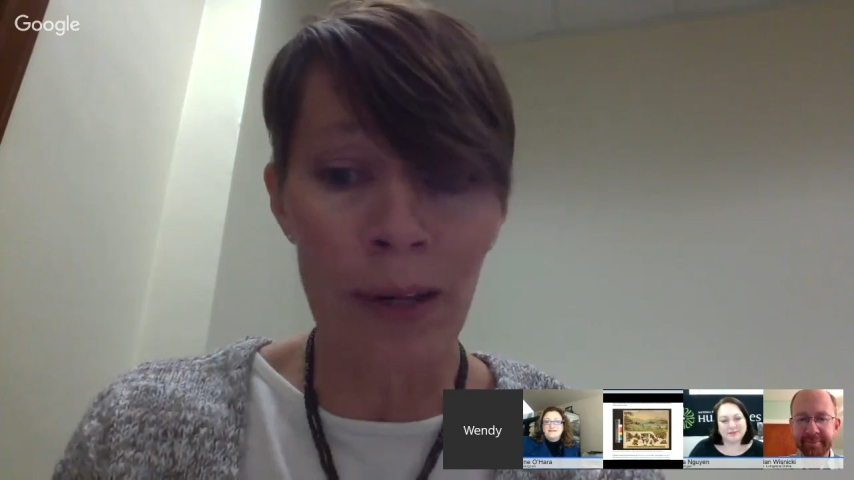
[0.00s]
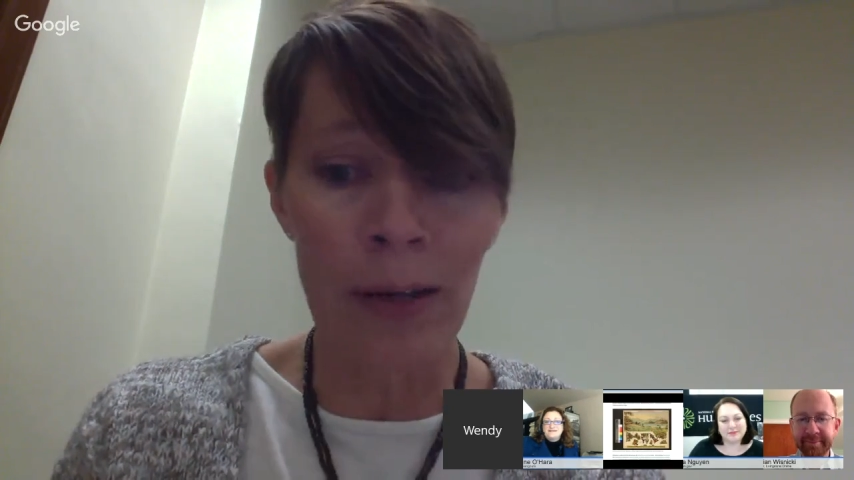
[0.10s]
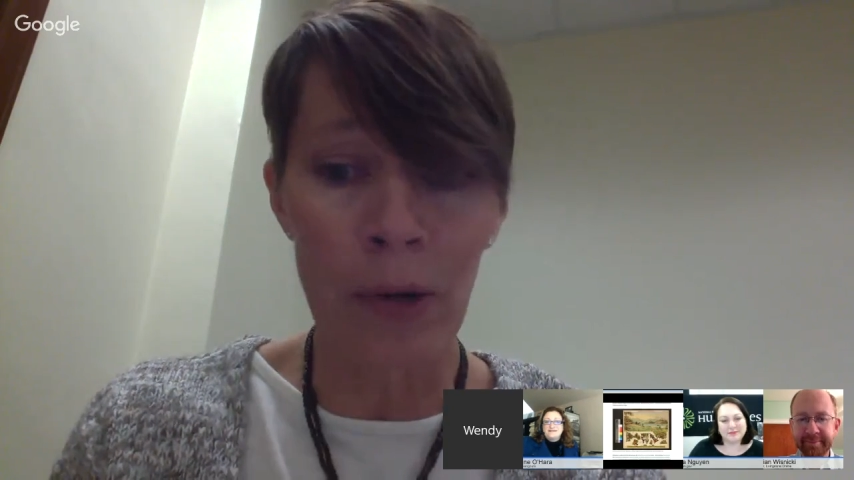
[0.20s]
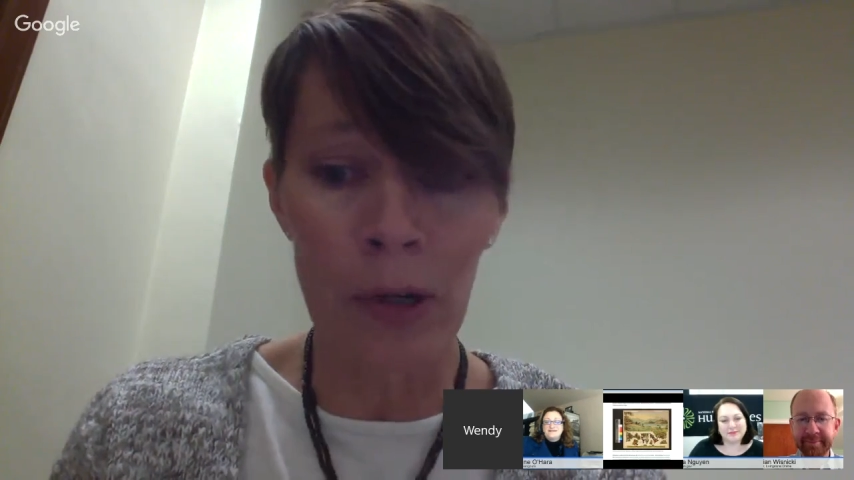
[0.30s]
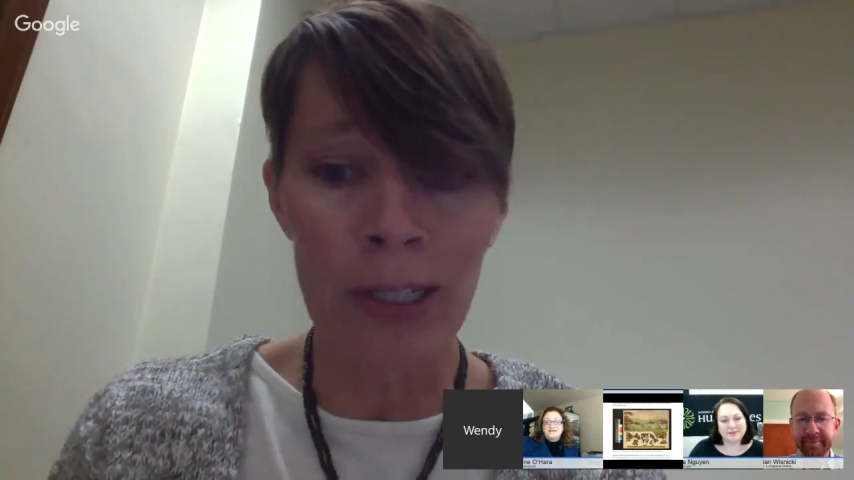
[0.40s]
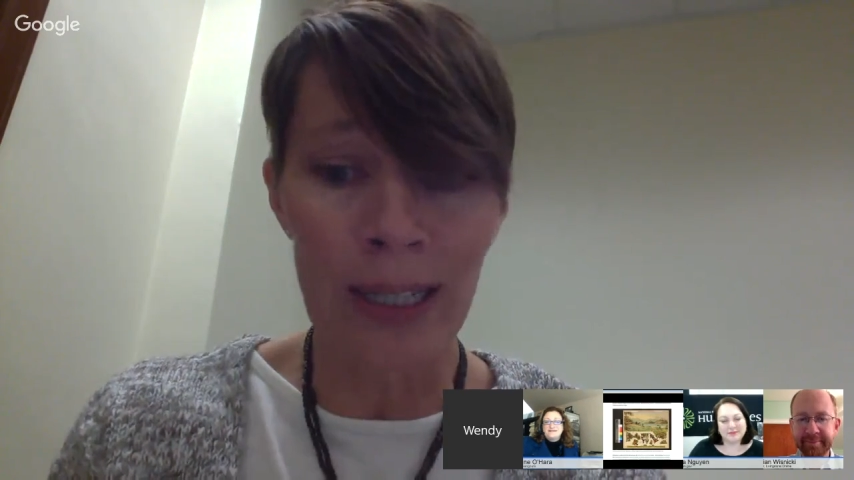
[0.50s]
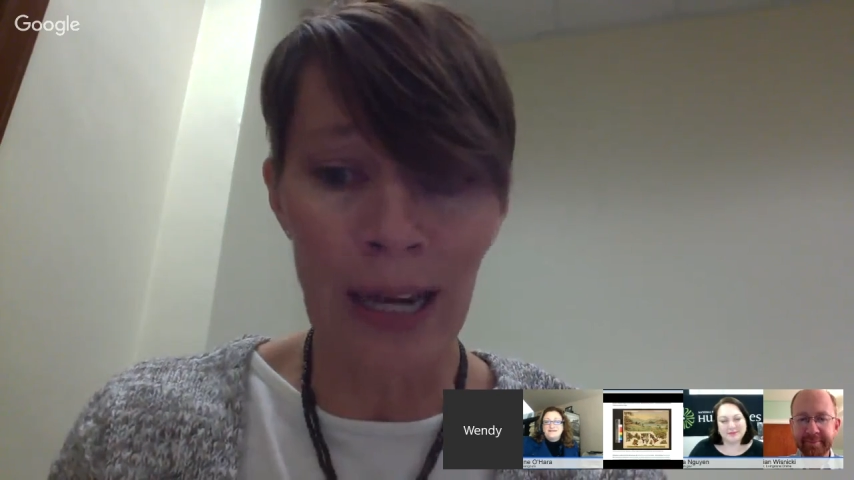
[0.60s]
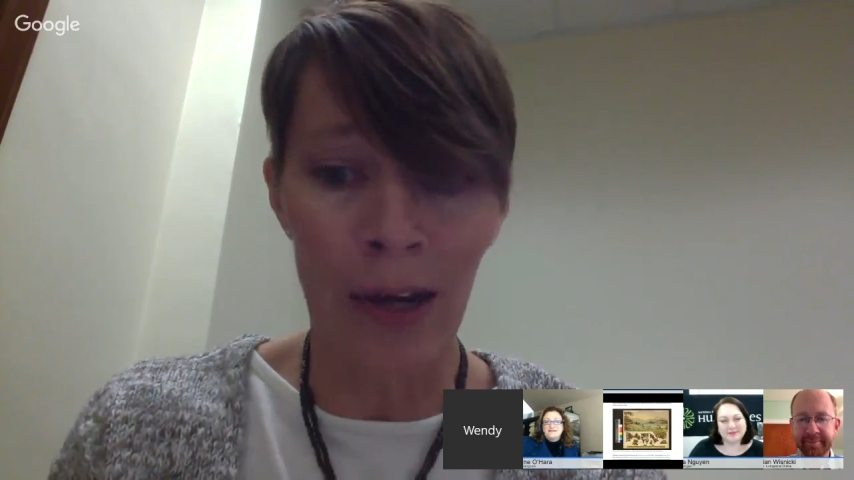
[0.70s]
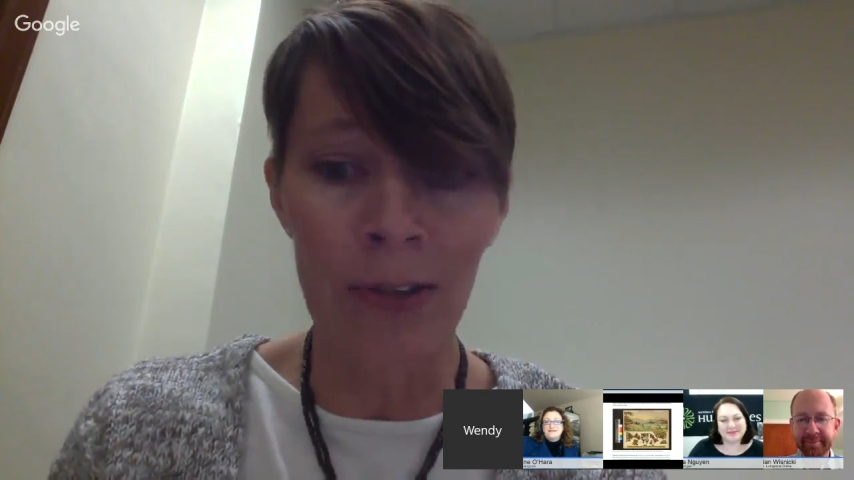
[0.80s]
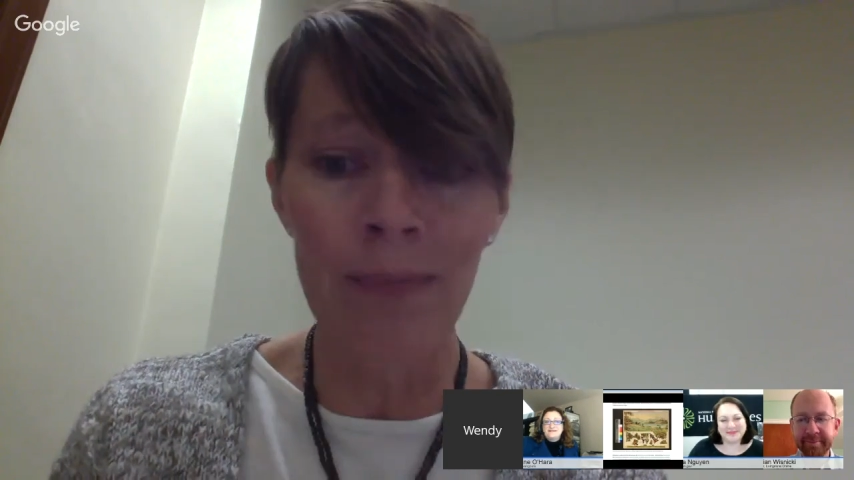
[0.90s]
forgotten
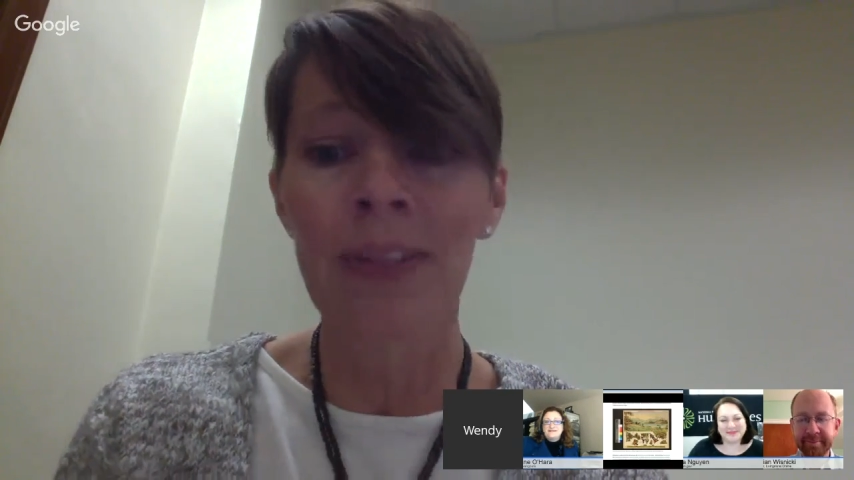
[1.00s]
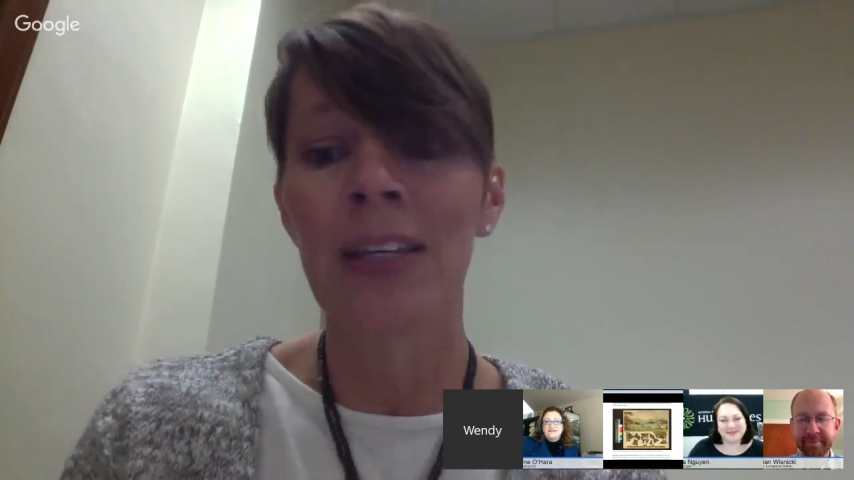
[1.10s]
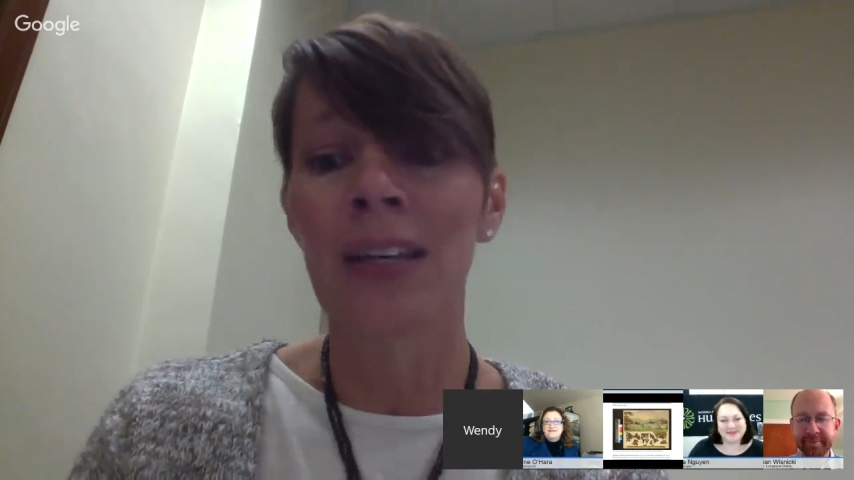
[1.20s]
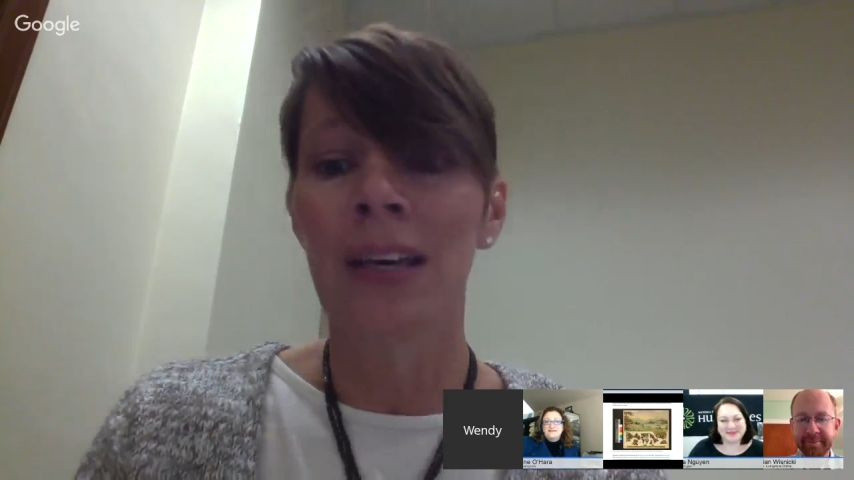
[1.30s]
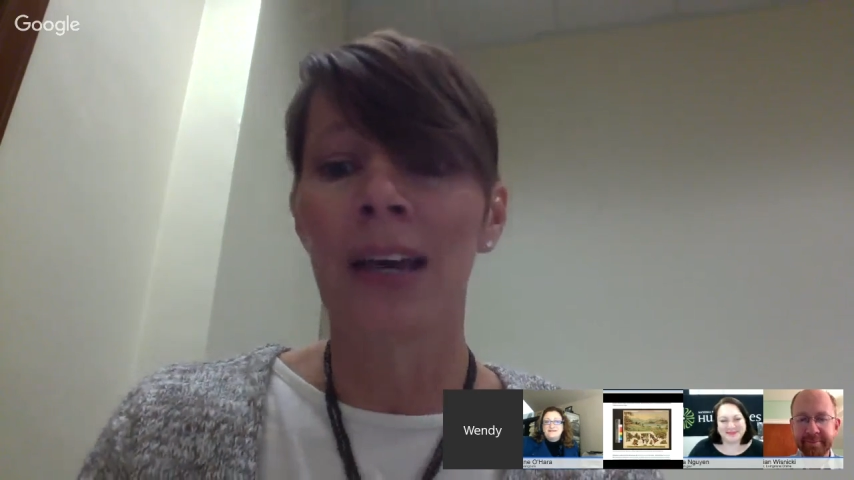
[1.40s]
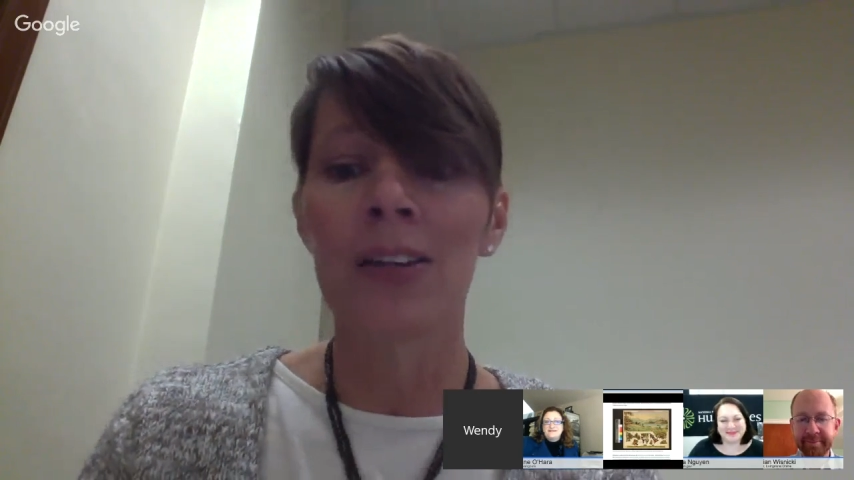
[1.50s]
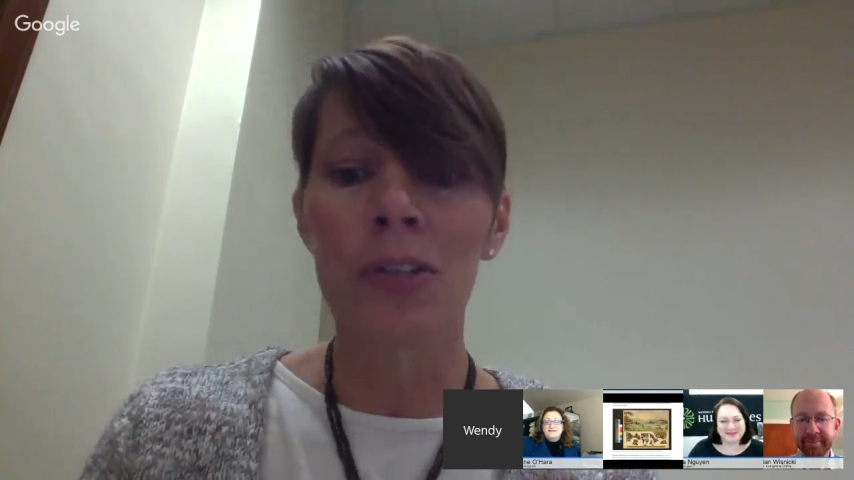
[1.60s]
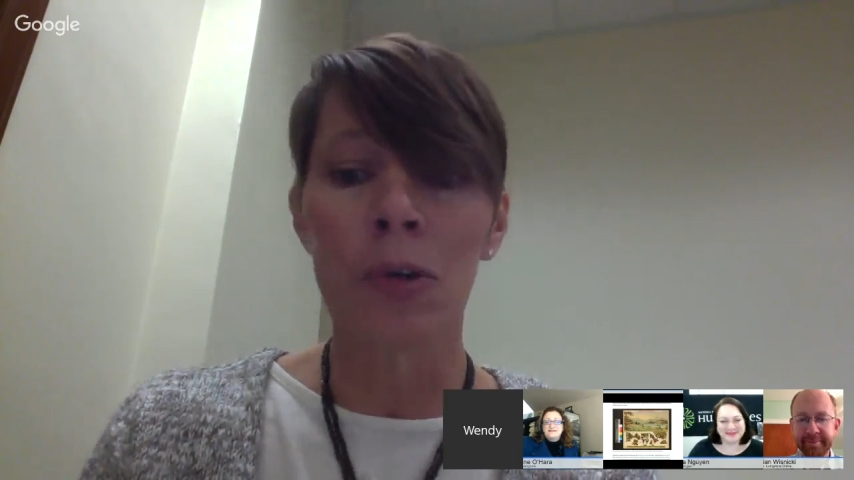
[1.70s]
where they wrote it down,